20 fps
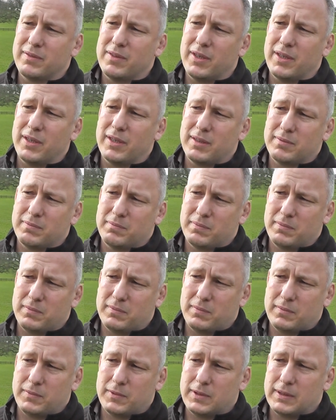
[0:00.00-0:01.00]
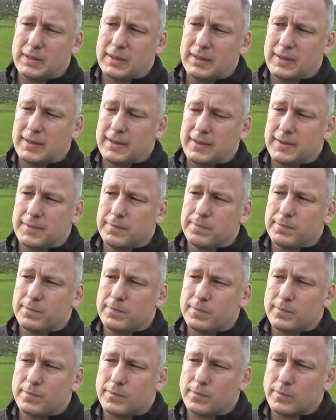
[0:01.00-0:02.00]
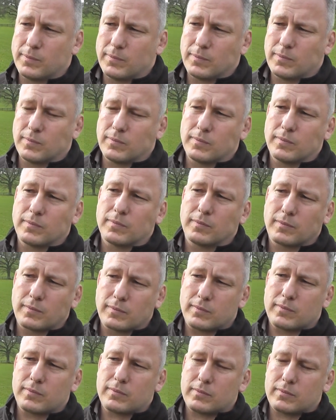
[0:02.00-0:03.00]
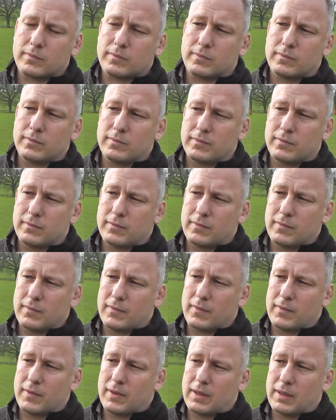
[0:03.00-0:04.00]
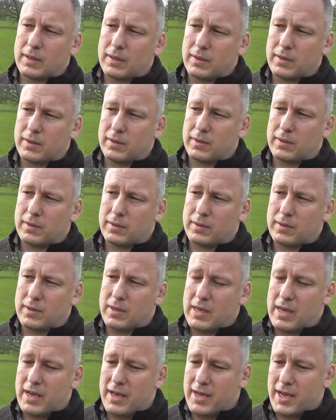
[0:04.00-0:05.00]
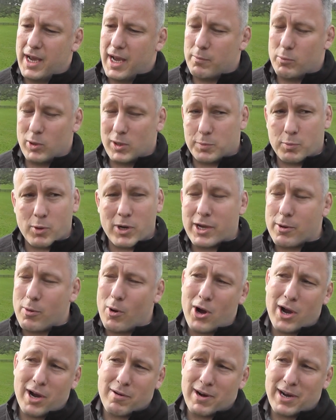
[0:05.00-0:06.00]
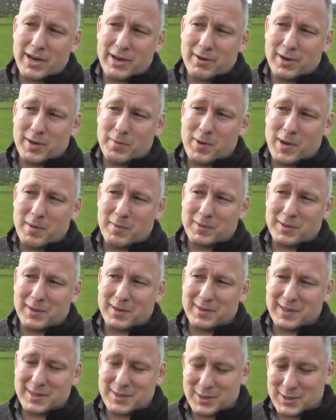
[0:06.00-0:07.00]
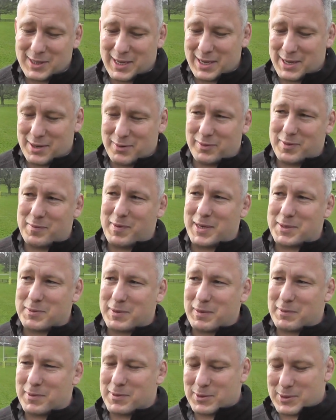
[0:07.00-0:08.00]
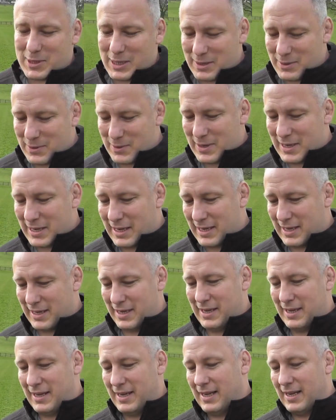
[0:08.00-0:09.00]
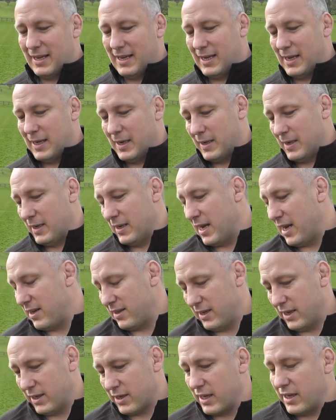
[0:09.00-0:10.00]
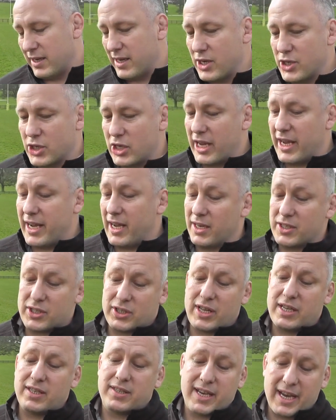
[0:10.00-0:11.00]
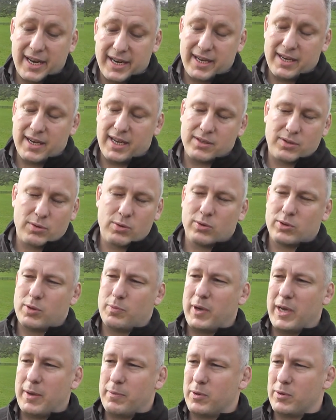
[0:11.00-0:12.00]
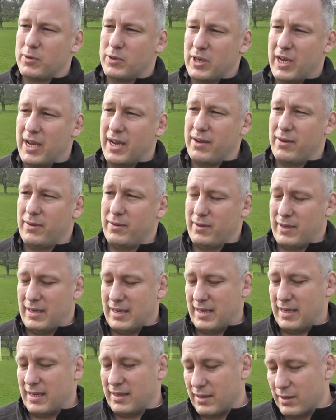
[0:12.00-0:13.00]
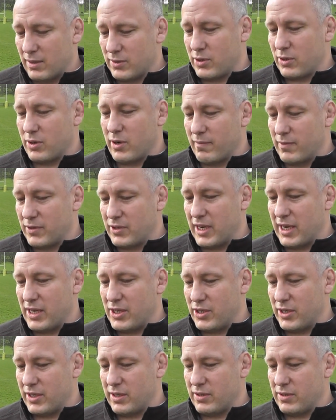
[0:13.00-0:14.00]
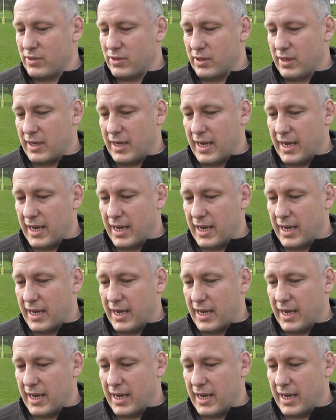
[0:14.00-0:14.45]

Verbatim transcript: of doing it. We've caught you on your first day in the job. What are your initial priorities? Well, it's pretty quiet around here at the moment. I think it's a day off for most people, so look, initially I just need to get in and talk to people, so lots of conversations,